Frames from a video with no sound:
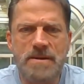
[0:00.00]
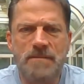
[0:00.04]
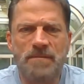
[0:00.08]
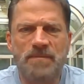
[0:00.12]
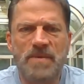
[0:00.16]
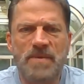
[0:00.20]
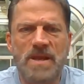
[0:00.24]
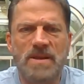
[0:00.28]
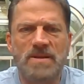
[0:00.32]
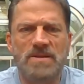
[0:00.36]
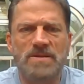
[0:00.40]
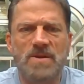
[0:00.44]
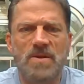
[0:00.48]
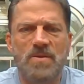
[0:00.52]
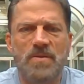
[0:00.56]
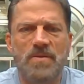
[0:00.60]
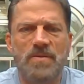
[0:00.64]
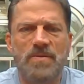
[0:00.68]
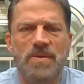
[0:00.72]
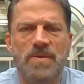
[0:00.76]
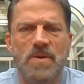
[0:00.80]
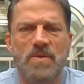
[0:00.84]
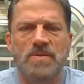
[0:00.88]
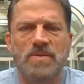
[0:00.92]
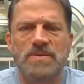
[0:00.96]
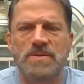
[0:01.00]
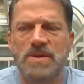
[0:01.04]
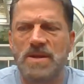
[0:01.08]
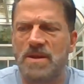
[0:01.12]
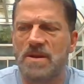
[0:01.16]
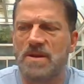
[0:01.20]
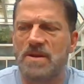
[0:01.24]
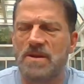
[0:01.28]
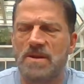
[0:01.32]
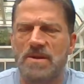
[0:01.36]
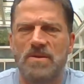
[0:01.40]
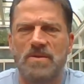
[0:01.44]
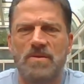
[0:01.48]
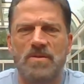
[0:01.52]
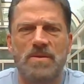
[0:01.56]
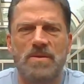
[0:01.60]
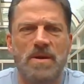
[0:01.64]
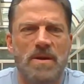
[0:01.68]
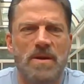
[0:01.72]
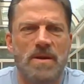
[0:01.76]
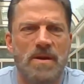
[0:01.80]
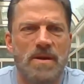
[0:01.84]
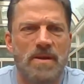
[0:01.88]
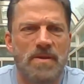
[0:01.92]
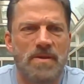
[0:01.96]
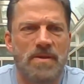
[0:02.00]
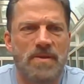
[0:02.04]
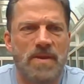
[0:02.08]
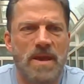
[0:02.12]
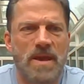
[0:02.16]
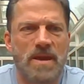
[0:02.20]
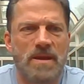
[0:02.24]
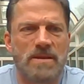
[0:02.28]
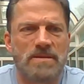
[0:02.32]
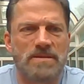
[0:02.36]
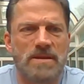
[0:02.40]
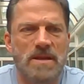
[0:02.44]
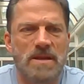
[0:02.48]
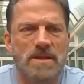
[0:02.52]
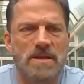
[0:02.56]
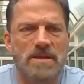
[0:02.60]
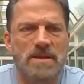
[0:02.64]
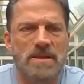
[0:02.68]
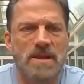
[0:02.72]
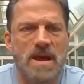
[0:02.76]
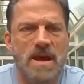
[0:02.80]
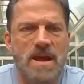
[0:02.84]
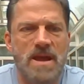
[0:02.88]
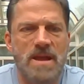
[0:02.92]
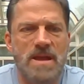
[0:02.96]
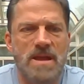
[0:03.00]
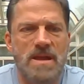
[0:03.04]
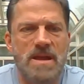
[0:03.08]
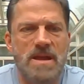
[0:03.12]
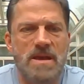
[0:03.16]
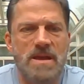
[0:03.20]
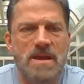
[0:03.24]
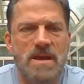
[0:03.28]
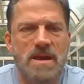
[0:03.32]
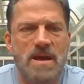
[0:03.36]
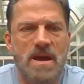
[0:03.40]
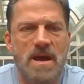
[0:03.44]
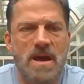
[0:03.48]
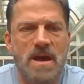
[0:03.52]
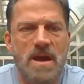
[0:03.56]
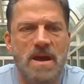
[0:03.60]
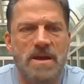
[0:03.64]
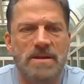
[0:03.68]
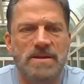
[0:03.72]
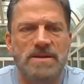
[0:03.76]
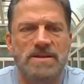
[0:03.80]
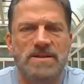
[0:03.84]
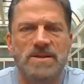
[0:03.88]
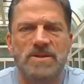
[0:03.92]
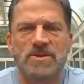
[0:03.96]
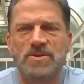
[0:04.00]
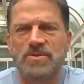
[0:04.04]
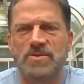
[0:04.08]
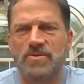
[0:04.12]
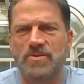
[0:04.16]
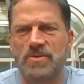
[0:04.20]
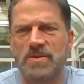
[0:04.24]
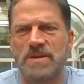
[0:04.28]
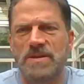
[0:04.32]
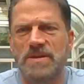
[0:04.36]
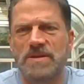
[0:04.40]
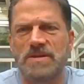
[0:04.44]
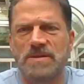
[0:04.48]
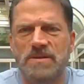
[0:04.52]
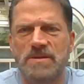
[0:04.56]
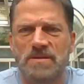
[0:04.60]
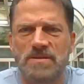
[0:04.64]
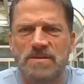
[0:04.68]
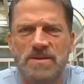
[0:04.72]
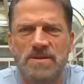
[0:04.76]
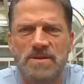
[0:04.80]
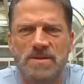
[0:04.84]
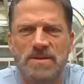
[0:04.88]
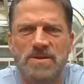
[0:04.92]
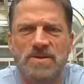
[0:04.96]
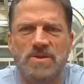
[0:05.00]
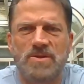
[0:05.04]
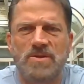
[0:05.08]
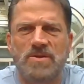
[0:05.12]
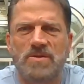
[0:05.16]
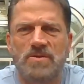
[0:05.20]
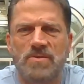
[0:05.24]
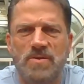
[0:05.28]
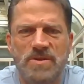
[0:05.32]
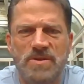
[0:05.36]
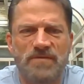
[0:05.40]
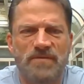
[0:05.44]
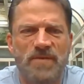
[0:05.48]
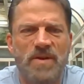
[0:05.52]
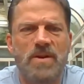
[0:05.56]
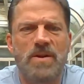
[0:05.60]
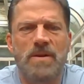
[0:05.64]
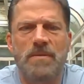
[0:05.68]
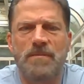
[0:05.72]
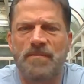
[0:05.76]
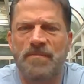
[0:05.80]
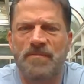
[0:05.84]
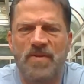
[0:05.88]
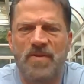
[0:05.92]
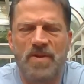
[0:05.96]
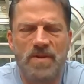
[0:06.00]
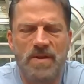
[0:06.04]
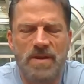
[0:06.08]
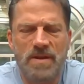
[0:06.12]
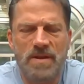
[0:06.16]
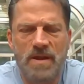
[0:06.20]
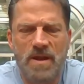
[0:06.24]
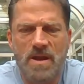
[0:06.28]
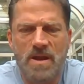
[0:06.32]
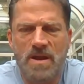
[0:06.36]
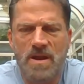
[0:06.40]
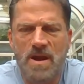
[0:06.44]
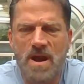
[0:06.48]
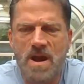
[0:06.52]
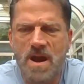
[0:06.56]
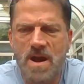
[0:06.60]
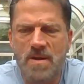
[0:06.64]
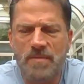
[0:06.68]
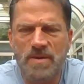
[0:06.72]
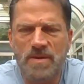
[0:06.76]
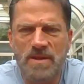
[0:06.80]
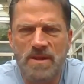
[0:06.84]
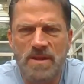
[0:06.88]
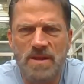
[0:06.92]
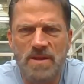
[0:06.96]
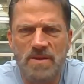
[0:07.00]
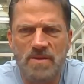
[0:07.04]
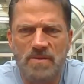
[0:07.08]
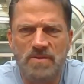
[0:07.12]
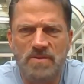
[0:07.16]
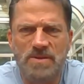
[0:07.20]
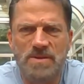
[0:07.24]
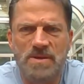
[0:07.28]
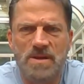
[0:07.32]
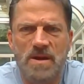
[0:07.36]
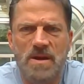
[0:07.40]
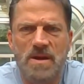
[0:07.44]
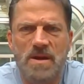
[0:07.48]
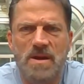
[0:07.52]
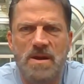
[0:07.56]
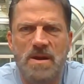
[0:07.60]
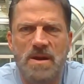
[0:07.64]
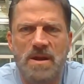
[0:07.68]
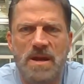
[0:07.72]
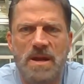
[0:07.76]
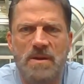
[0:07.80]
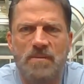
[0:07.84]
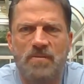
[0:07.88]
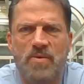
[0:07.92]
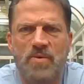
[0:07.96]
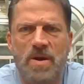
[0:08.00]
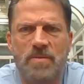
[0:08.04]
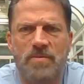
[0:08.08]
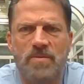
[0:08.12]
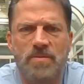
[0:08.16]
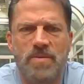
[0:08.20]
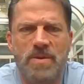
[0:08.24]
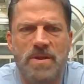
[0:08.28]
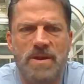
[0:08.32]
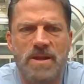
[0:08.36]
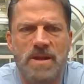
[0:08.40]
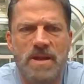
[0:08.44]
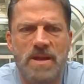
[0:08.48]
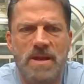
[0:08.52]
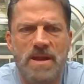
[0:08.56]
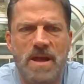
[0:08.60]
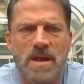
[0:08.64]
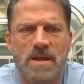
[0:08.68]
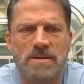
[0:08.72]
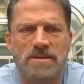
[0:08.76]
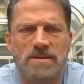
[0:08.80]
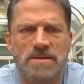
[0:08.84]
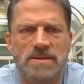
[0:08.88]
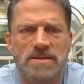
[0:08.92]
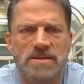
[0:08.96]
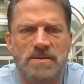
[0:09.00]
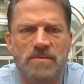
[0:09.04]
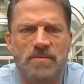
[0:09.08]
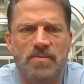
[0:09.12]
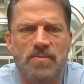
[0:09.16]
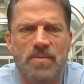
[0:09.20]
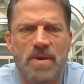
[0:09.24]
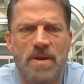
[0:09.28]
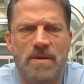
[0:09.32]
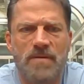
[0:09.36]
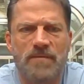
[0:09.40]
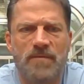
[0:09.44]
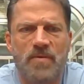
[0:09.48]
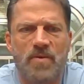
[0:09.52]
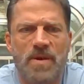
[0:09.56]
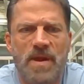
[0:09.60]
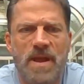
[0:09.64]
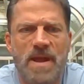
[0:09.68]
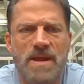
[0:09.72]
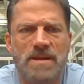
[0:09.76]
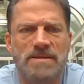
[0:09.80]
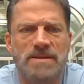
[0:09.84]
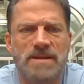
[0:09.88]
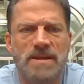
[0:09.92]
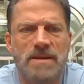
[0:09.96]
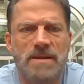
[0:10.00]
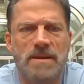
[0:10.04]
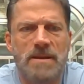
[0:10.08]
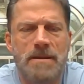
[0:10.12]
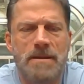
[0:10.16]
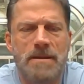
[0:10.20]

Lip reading: And so those include things like decision trees. So decision trees very, very commonly used in probability analysis and forecasting.